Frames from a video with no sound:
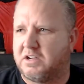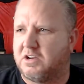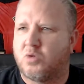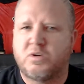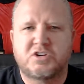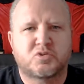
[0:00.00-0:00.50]

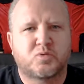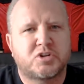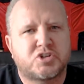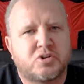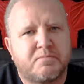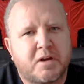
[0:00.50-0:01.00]
We
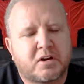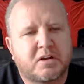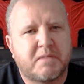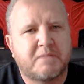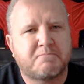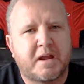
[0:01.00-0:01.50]
switched to
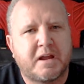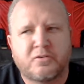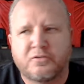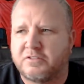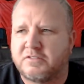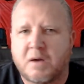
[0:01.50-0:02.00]
American-made
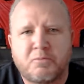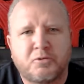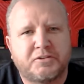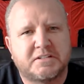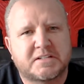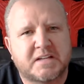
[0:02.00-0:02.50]
panels and doubled
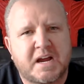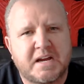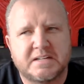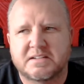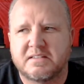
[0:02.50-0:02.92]
in size.